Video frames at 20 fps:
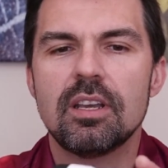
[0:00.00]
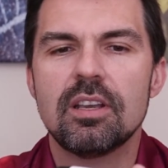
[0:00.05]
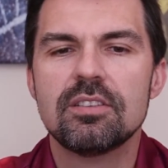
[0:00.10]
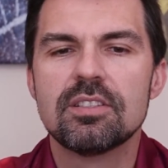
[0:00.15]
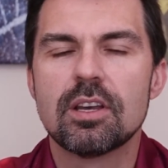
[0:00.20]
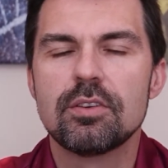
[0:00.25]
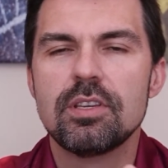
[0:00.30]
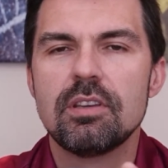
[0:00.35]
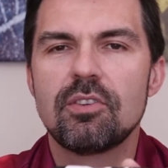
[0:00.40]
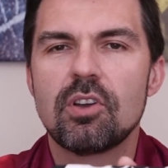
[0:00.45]

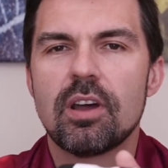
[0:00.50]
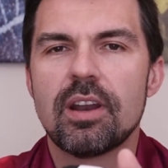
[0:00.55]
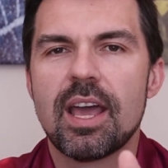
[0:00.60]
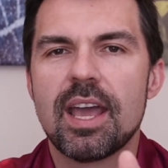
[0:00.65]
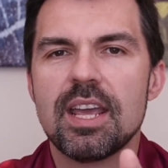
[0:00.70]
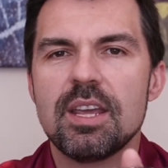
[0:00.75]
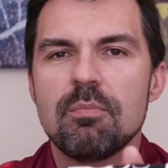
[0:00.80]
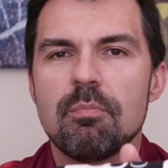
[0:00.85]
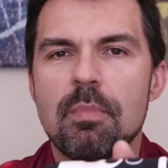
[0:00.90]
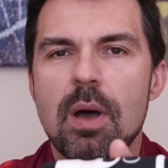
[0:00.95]
So you've got
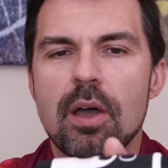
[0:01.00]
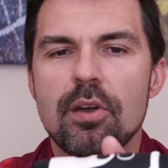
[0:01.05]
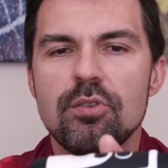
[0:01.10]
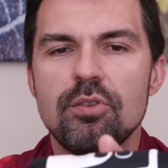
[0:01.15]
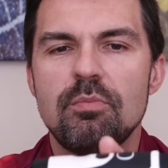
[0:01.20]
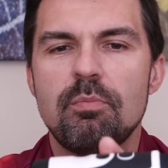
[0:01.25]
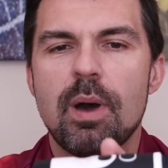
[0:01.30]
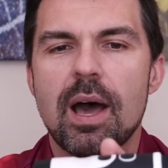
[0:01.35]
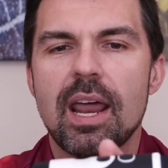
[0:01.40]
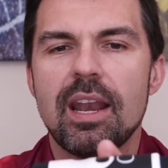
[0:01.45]
a
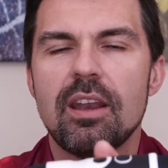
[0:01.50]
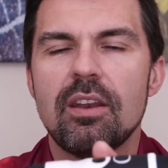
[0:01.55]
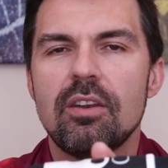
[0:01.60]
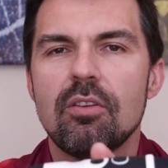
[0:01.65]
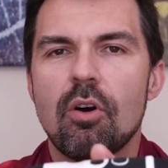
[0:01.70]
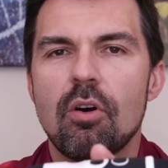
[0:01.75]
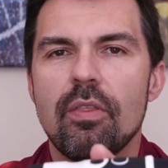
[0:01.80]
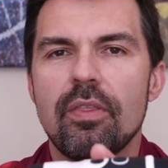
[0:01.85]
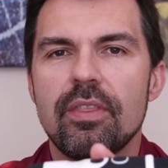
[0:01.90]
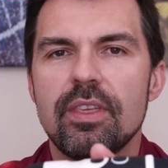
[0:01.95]
mode button
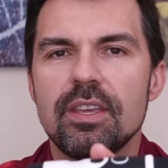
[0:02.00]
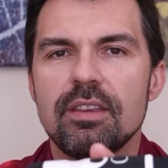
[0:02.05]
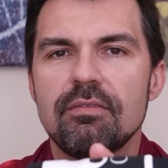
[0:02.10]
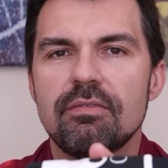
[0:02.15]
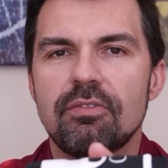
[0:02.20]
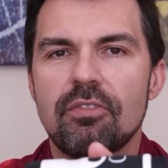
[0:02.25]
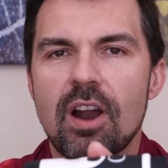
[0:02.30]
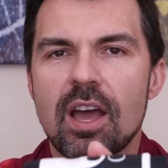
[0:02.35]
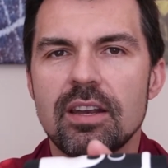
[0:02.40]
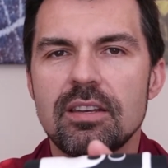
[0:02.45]
on the
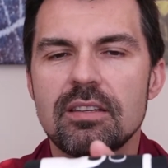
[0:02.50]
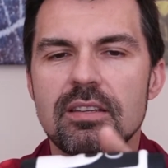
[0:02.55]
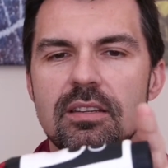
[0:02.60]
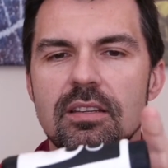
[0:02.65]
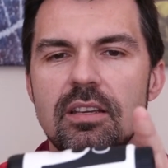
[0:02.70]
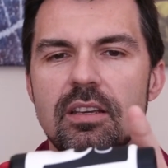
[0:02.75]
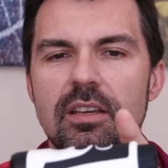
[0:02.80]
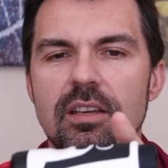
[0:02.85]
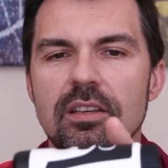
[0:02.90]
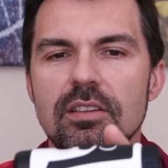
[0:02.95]
front,
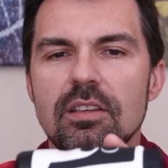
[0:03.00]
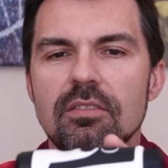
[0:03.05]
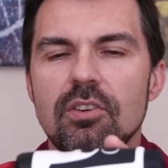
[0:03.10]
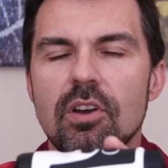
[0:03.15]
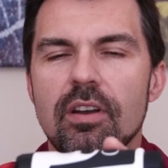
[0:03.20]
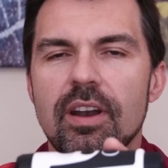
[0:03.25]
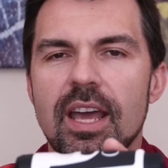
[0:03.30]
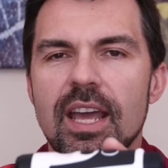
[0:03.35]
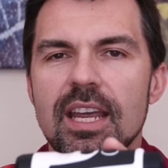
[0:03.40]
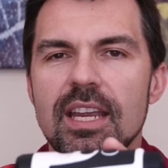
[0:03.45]
you've
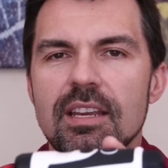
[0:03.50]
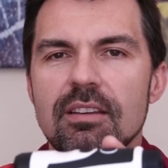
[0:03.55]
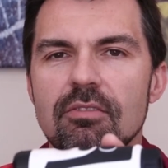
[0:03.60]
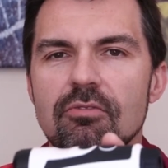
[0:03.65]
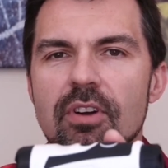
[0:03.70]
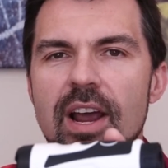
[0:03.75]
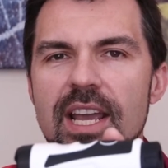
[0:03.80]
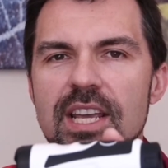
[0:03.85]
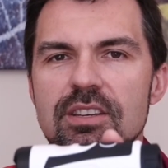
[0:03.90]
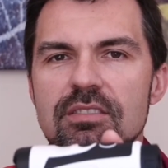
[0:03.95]
got a
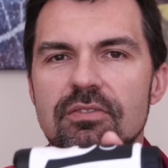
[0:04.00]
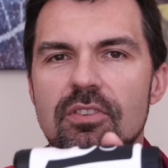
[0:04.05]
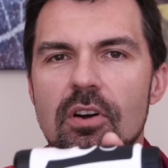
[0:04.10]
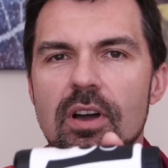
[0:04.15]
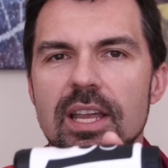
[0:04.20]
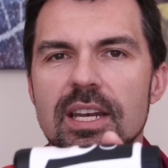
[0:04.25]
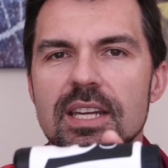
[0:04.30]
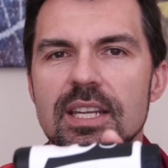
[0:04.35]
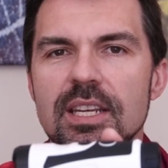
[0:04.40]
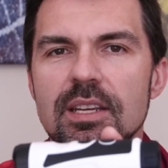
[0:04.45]
range
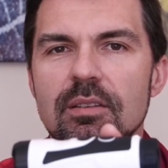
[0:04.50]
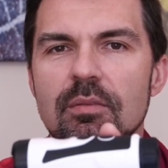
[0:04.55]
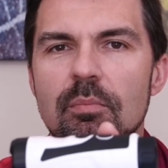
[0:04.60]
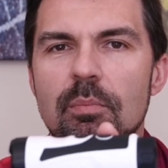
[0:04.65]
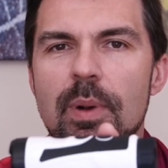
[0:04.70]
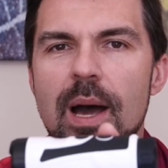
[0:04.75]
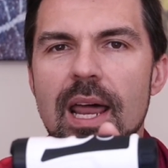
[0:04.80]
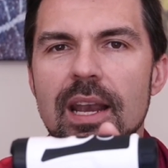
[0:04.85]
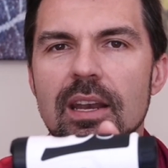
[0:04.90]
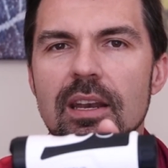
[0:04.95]
finding
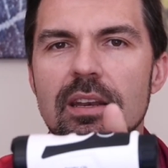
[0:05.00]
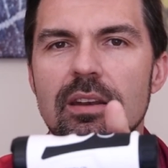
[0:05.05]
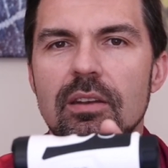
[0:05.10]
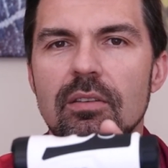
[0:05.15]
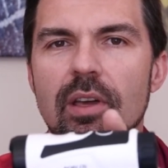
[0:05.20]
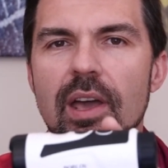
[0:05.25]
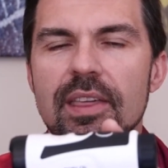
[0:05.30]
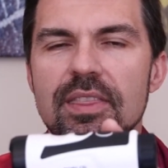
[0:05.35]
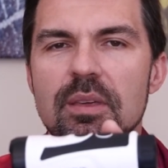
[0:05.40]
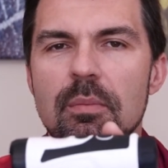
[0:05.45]
button
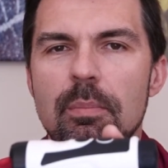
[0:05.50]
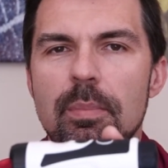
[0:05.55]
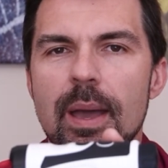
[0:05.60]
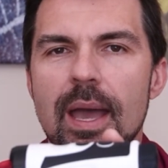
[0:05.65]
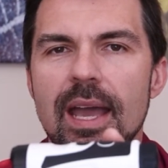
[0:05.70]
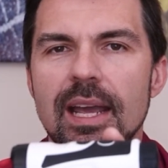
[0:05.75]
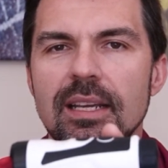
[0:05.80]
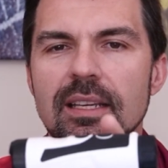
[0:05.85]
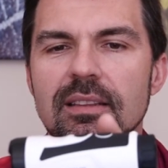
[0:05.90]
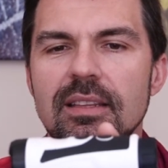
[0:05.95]
at the
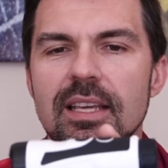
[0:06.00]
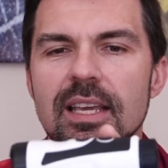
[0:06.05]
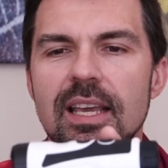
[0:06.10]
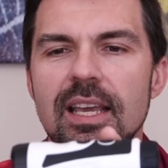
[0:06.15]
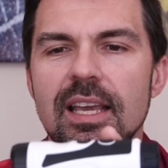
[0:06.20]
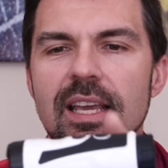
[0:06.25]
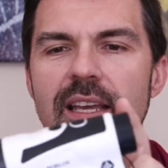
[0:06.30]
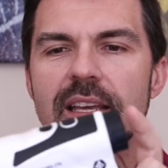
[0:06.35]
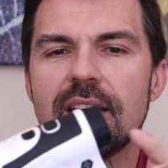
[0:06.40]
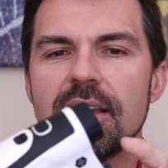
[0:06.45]
back
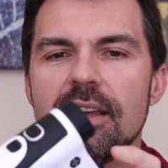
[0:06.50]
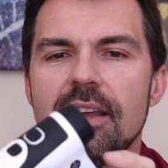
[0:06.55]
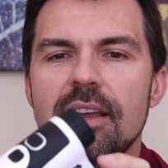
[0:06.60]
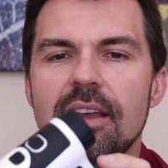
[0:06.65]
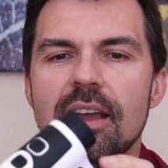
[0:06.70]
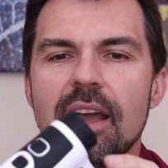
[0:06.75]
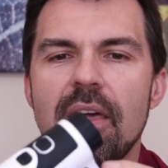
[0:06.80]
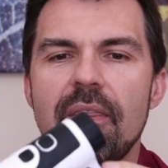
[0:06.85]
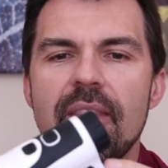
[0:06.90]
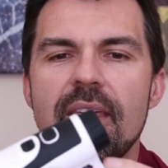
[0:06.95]
there,
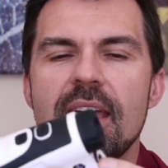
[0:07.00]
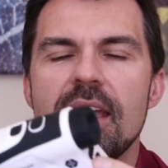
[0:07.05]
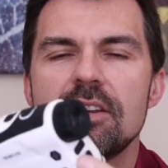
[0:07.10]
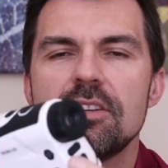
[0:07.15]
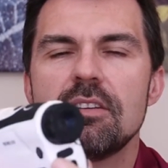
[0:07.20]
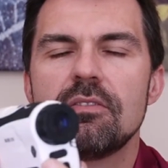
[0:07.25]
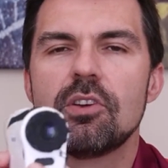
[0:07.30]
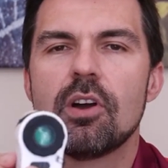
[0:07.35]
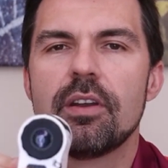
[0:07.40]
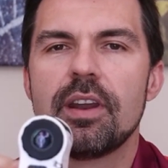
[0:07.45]
and then
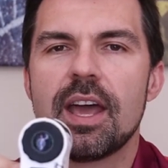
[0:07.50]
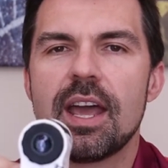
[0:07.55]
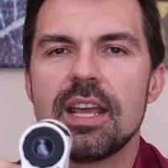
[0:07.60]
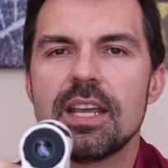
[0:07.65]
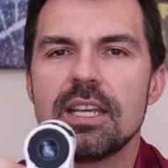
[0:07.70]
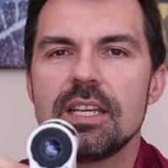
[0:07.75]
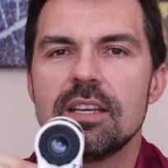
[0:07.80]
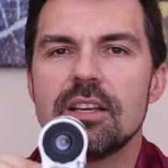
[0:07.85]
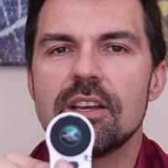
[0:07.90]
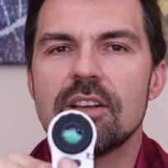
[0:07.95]
you've got
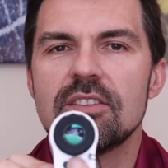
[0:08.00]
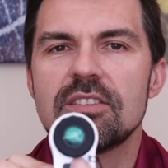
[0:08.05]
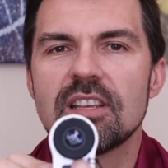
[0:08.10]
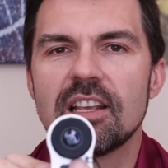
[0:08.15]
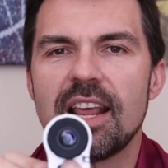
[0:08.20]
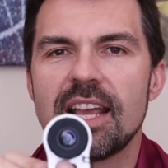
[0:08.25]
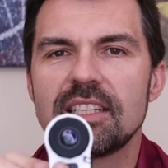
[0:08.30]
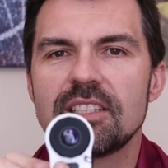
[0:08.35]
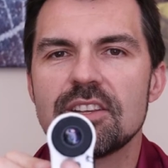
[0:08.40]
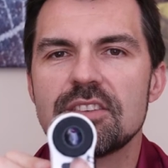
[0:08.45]
a
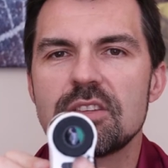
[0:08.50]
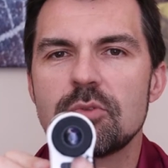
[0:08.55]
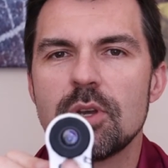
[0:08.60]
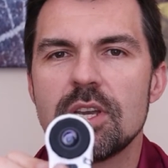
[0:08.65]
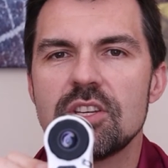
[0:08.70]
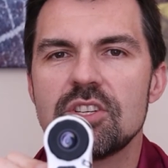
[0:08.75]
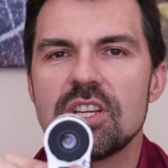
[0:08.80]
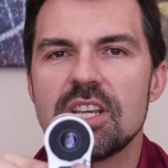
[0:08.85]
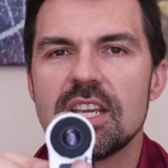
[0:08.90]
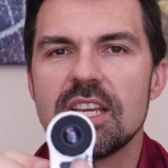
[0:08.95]
selector
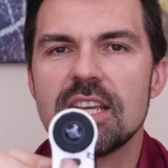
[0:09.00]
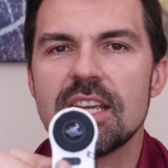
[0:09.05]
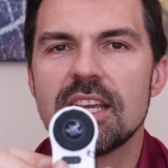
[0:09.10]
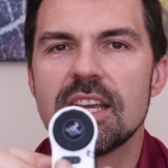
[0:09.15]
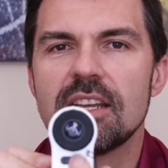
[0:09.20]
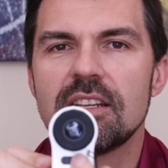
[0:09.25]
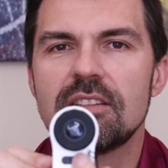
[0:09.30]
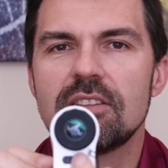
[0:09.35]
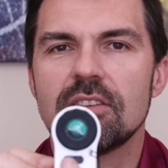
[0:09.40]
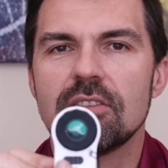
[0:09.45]
switch
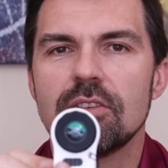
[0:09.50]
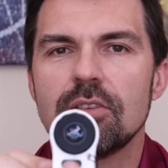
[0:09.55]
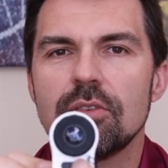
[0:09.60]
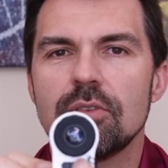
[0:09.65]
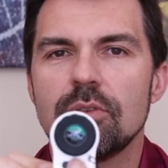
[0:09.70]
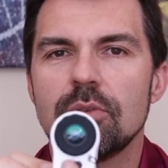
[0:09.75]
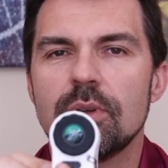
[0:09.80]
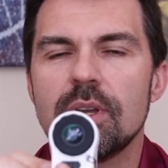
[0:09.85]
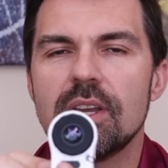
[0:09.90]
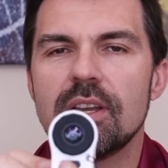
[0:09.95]
here
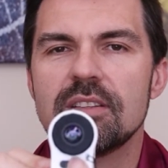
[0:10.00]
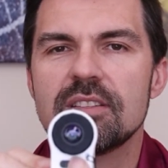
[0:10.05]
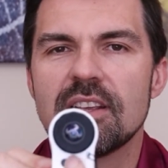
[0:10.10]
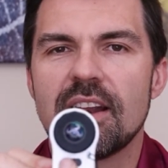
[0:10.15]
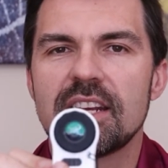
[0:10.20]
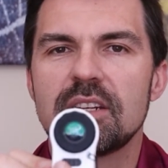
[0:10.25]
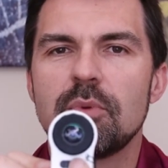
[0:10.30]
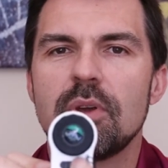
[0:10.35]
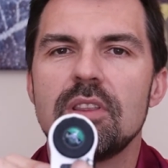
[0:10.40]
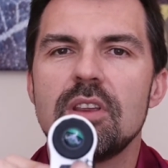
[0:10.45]
to
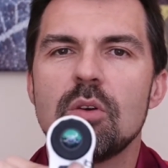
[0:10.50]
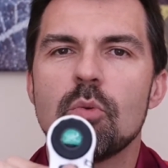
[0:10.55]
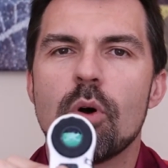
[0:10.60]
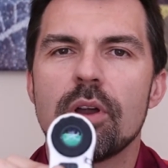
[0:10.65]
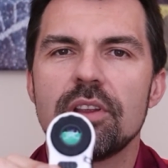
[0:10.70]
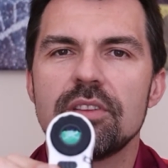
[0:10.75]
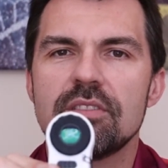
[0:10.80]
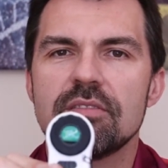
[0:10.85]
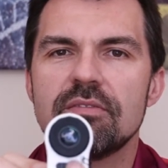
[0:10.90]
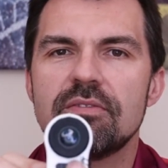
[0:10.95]
select whether you
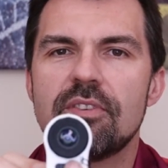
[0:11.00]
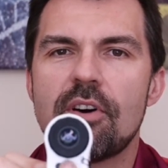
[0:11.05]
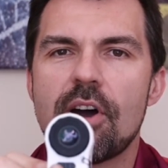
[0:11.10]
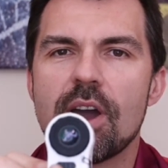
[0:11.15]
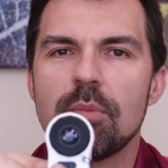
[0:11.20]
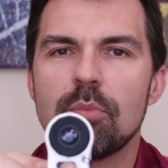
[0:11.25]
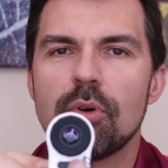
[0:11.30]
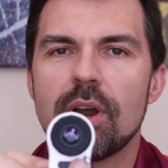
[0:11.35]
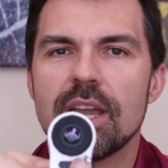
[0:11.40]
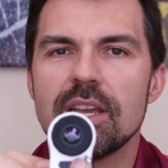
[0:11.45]
want it to
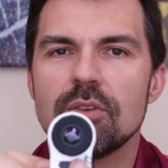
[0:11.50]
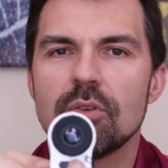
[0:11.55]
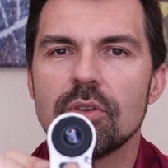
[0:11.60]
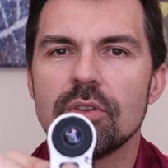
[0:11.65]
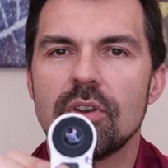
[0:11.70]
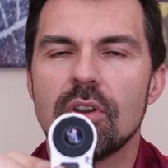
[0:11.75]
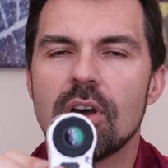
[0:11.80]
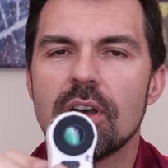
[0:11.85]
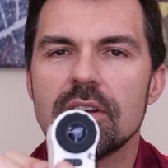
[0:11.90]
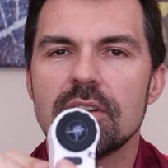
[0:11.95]
vibrate or
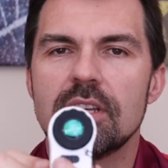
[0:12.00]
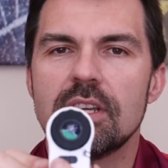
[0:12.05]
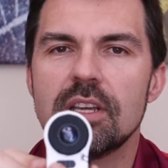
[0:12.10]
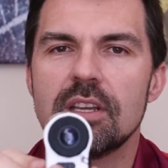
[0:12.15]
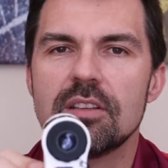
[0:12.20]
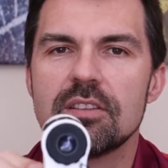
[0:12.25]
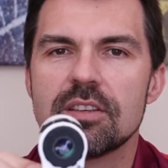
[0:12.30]
not.